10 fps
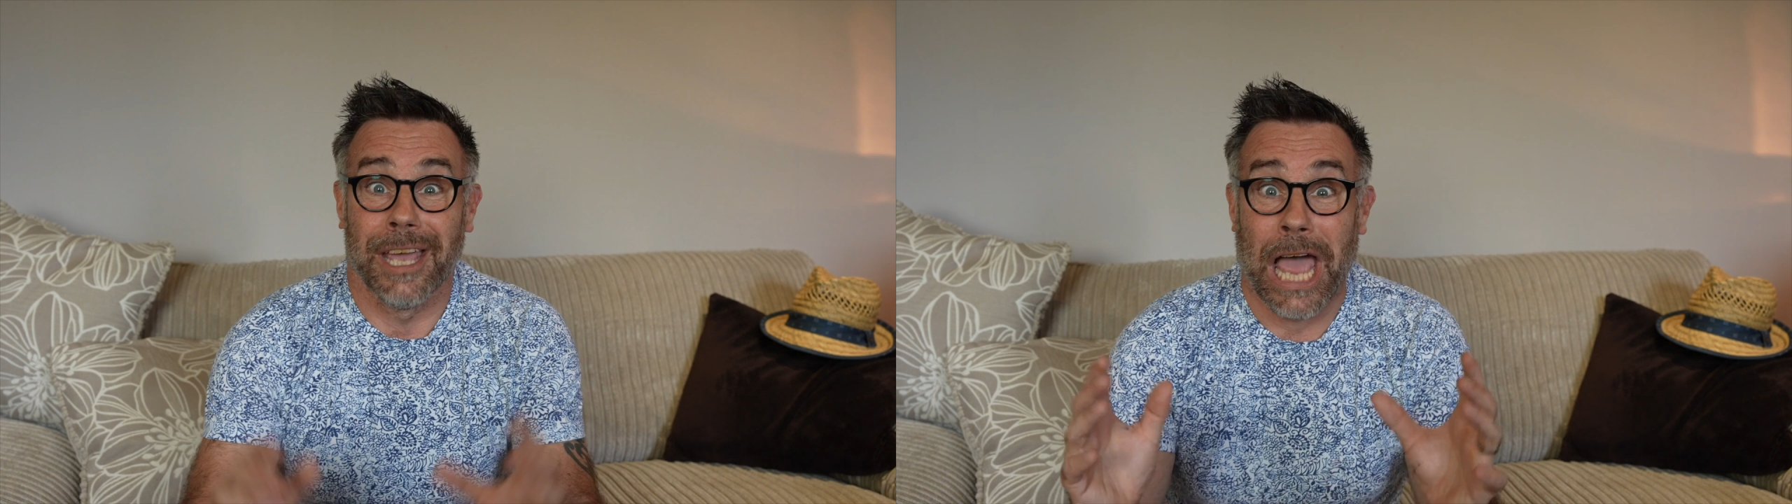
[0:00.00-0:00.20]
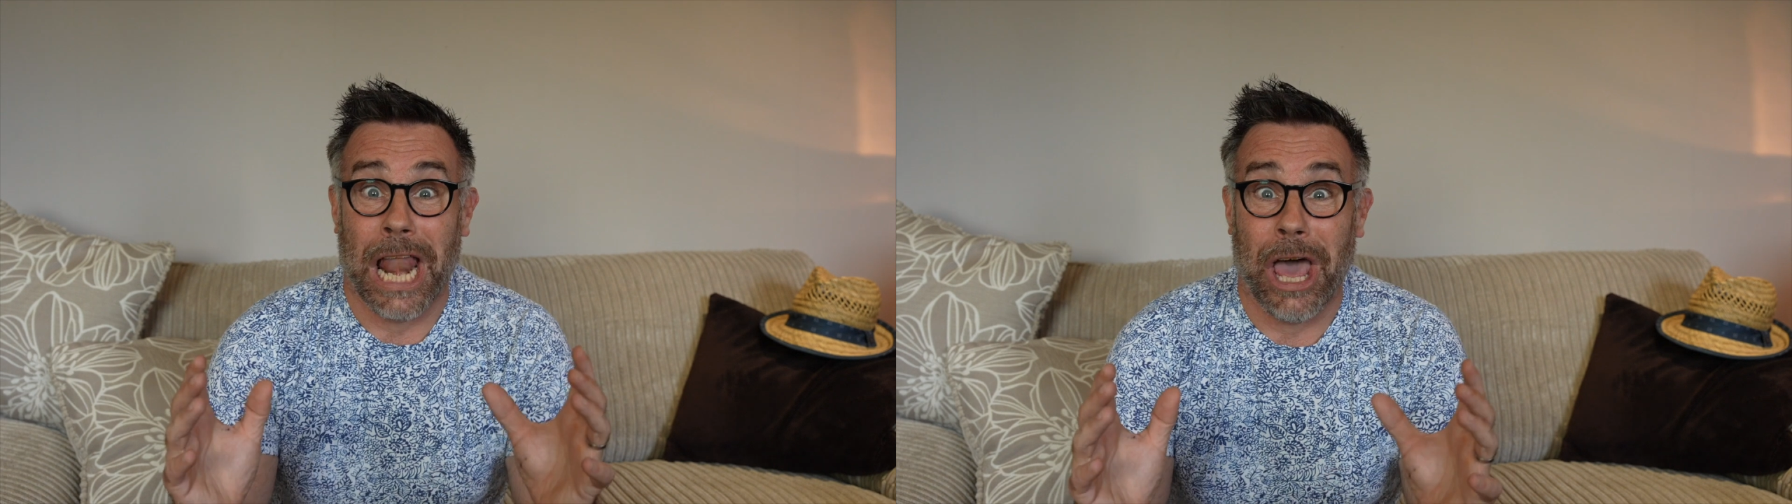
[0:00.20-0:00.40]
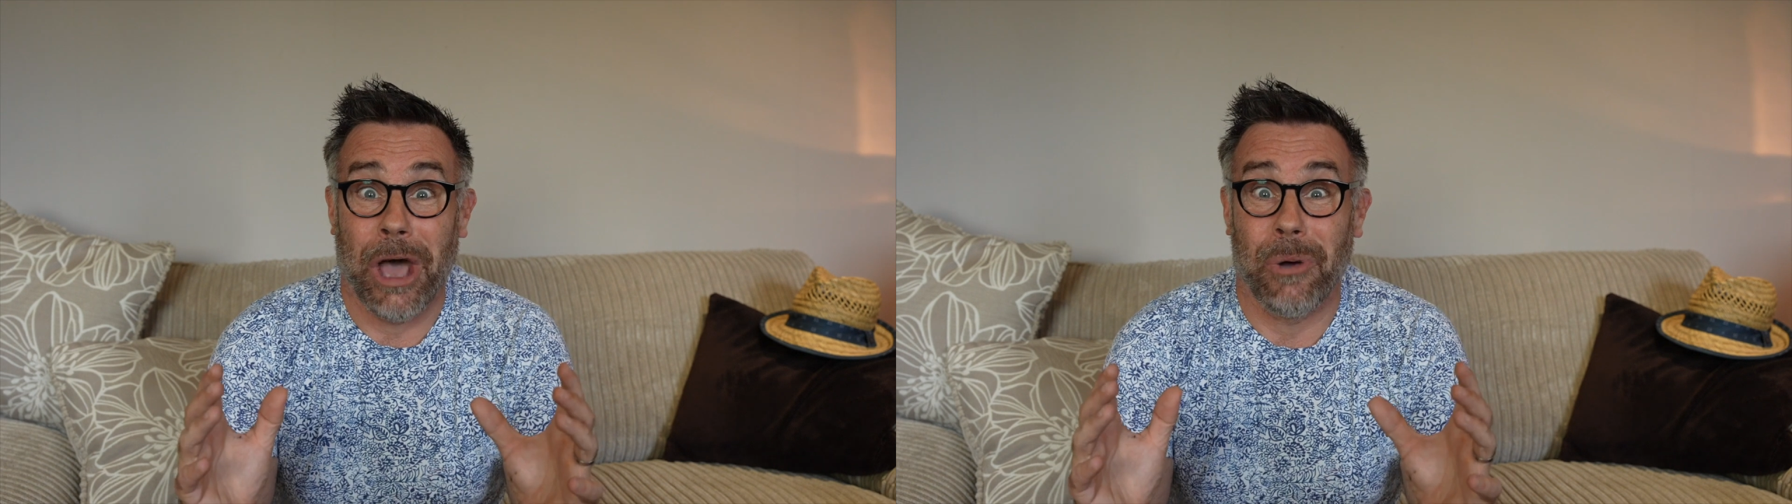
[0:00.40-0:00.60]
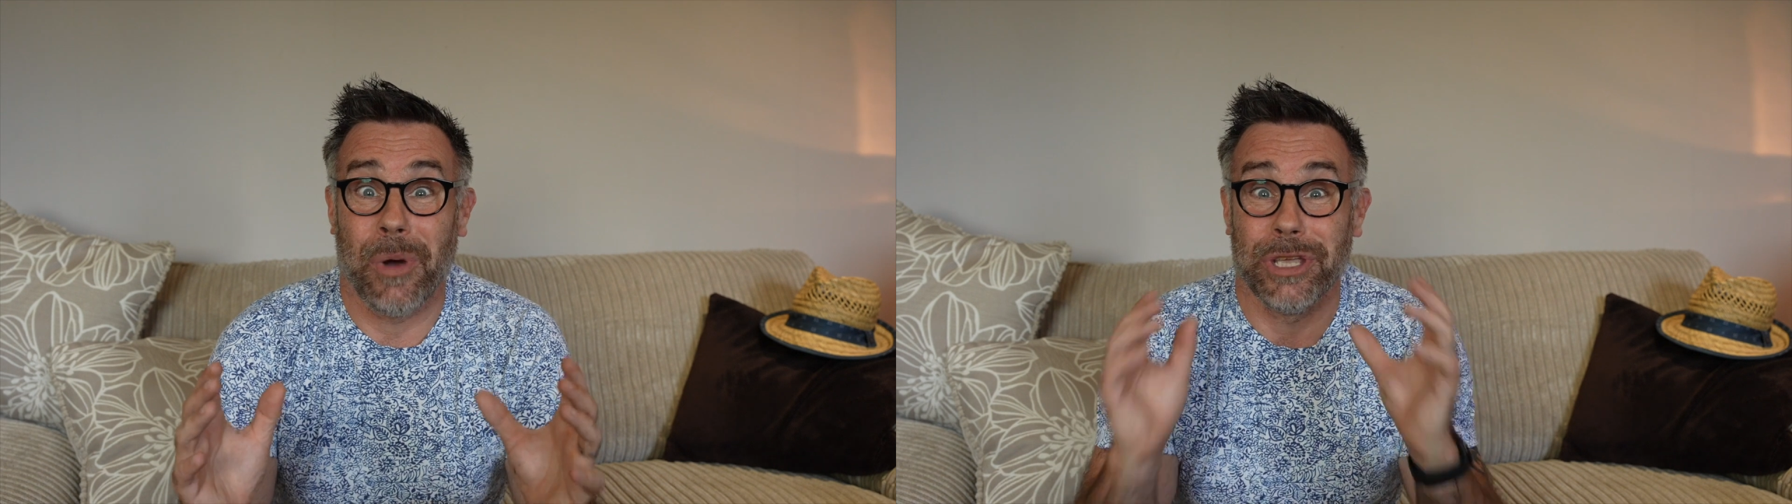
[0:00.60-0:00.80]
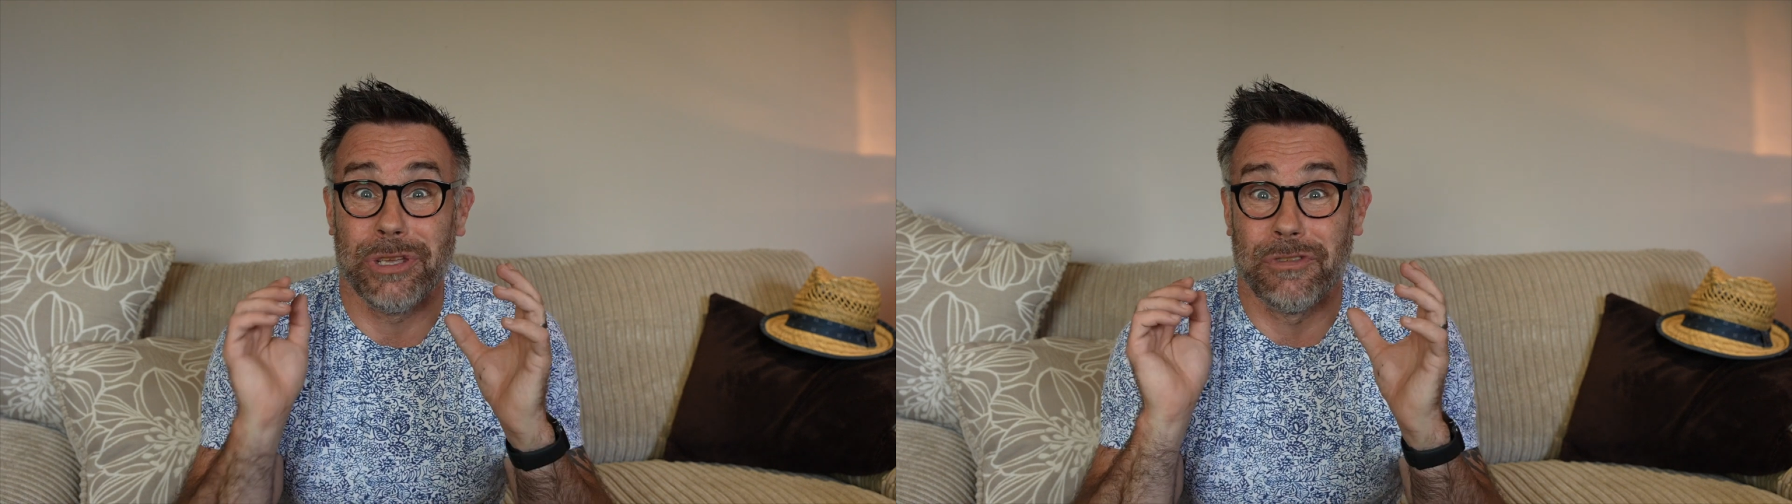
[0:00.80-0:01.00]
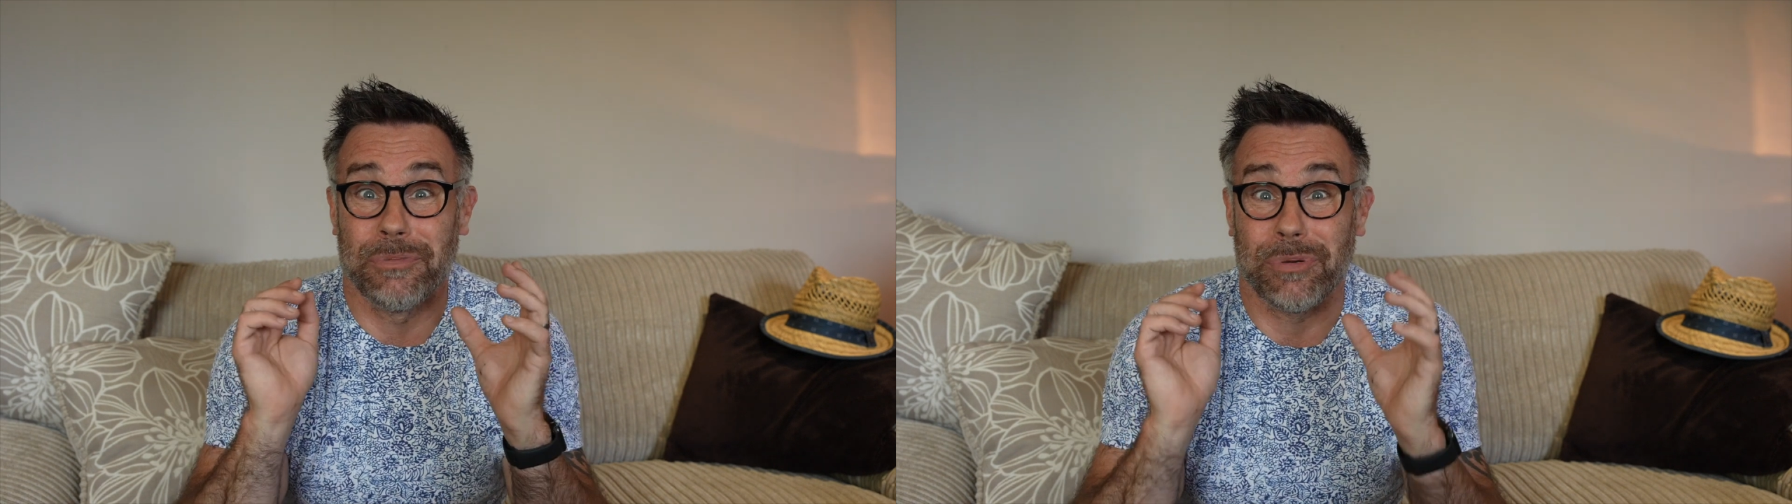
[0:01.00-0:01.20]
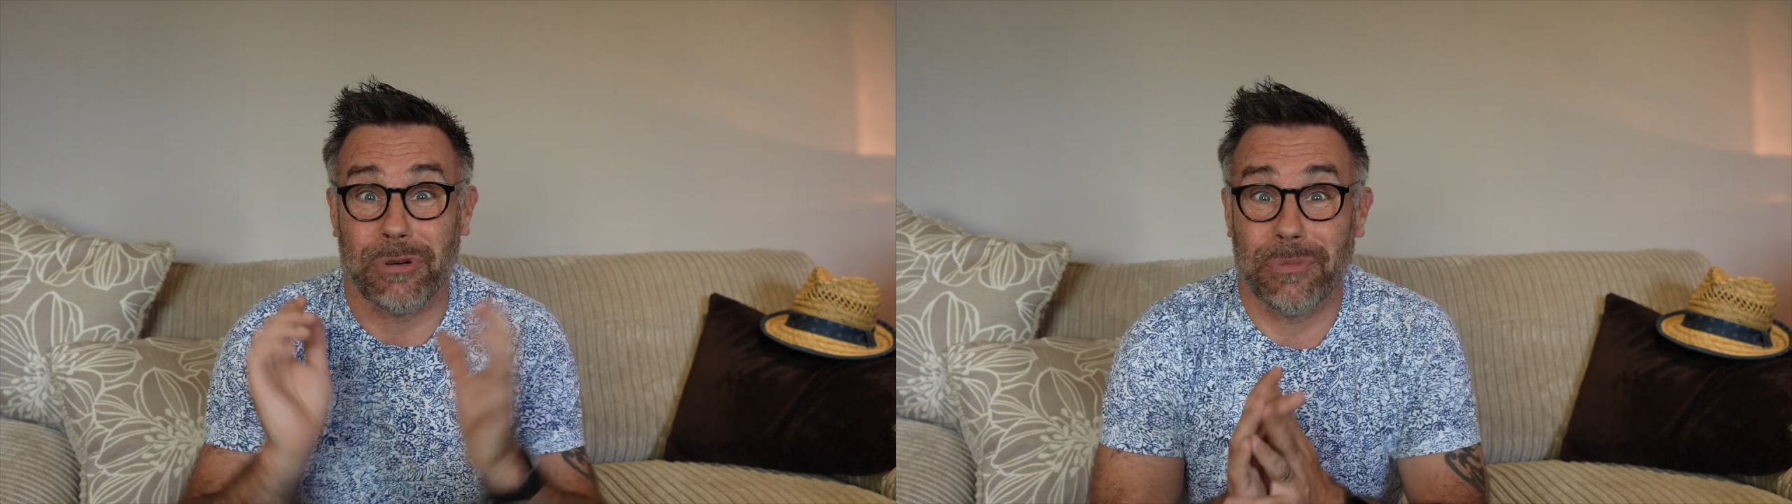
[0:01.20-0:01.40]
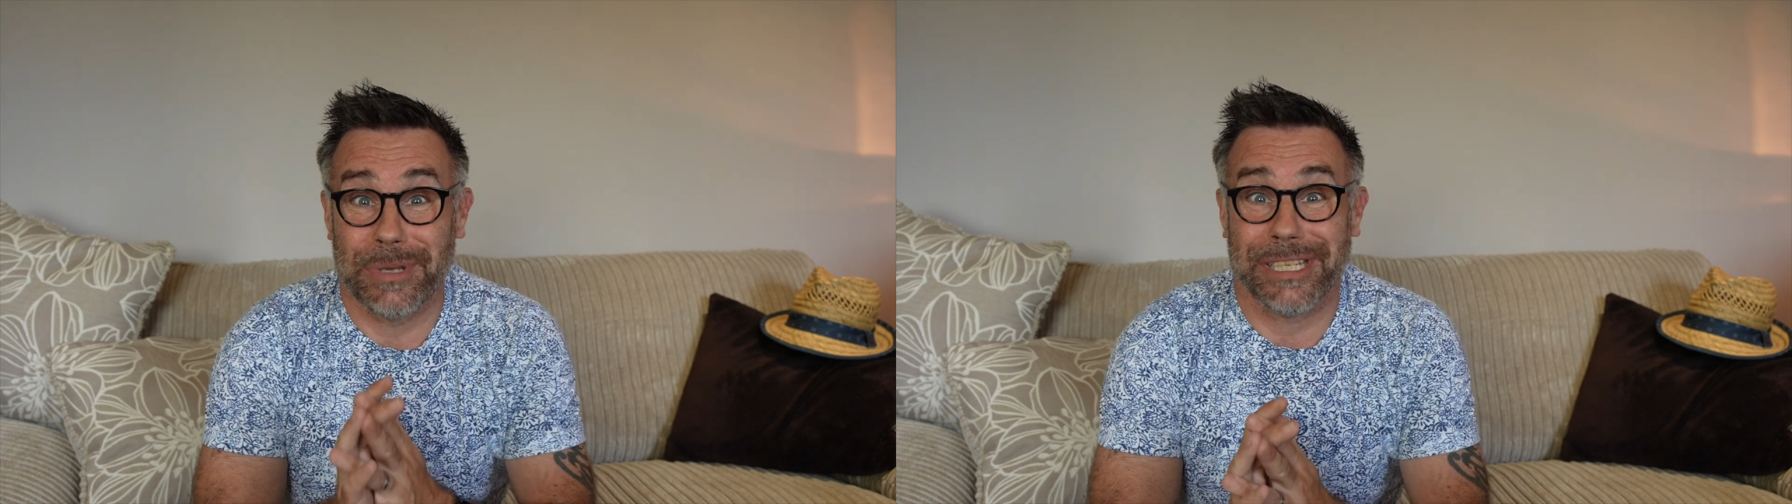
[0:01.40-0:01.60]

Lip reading: Hello, you've probably